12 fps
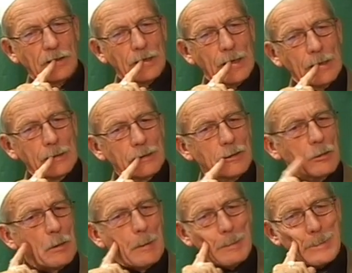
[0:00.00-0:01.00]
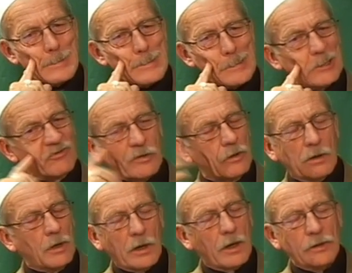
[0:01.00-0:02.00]
And of course,
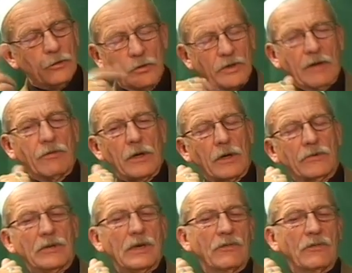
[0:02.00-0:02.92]
I do not have the answer.